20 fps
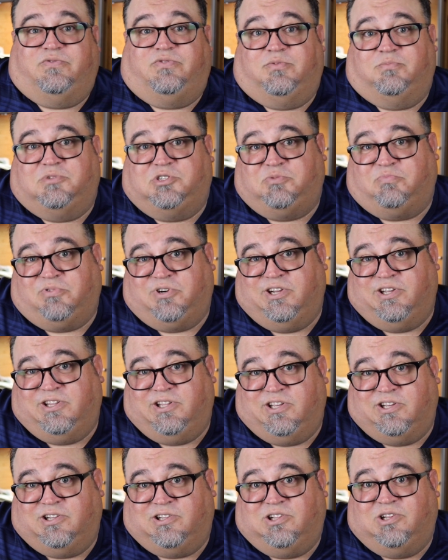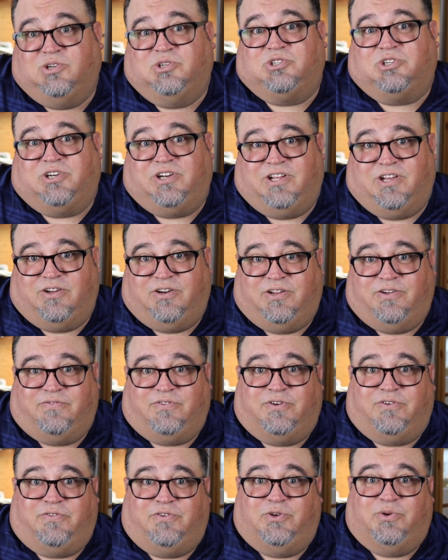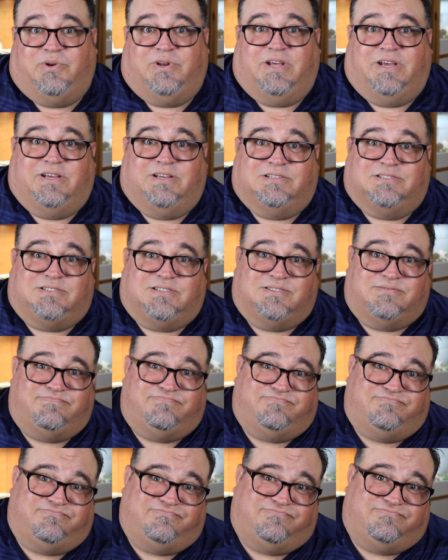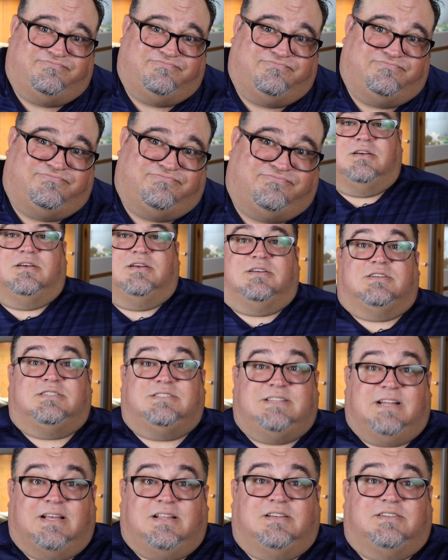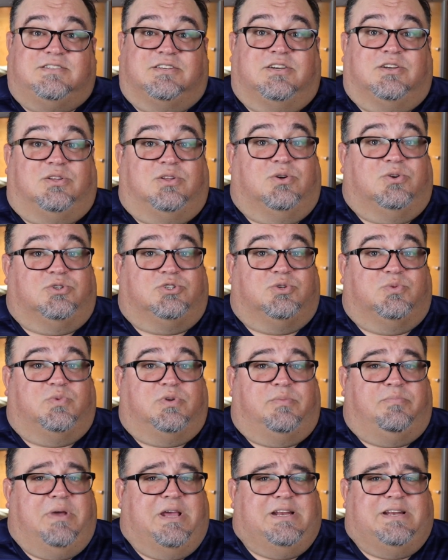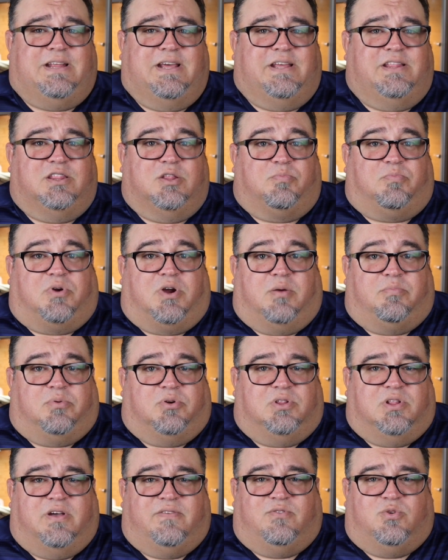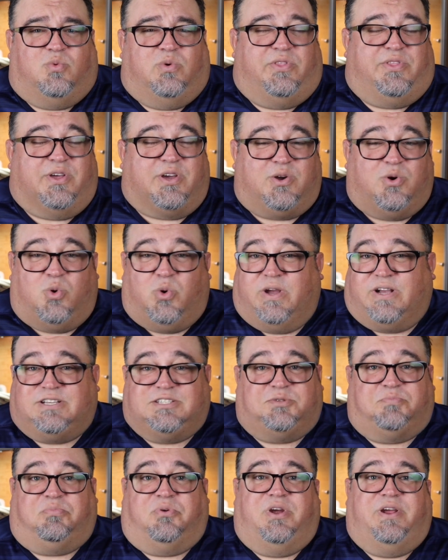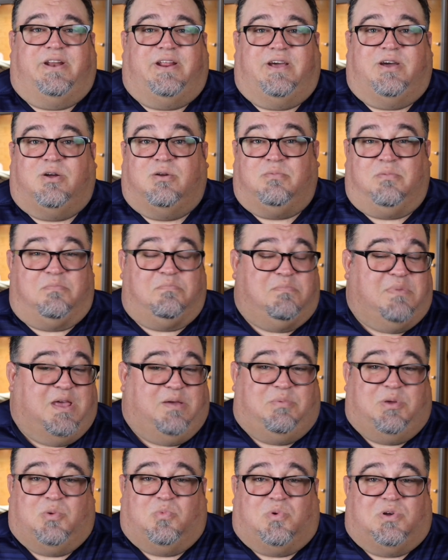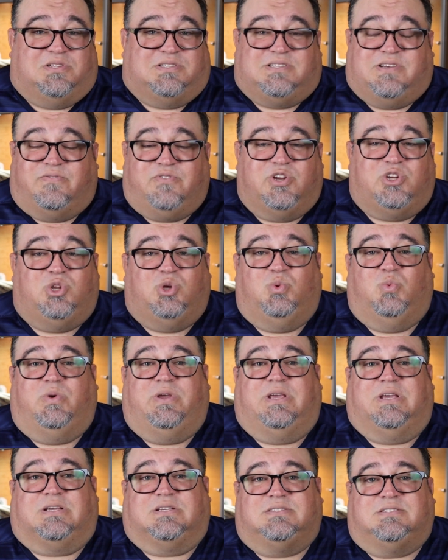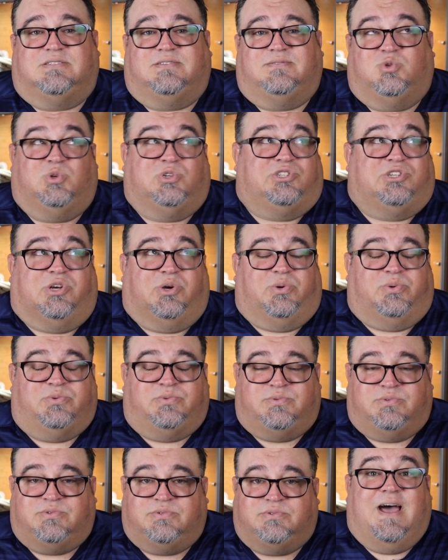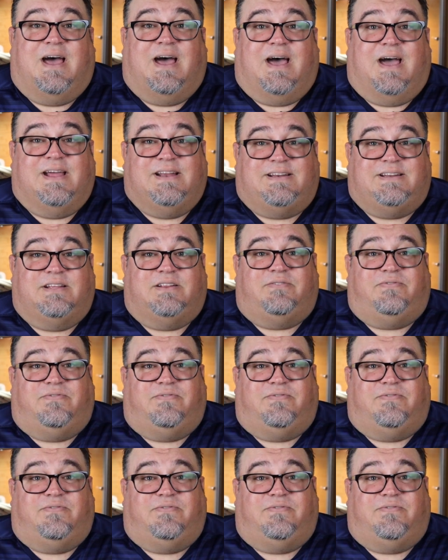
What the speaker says: from spraying the enclosure down every few days. Stella's enclosure would maintain the proper level with a quick spray down maybe once every 2 weeks or so. I did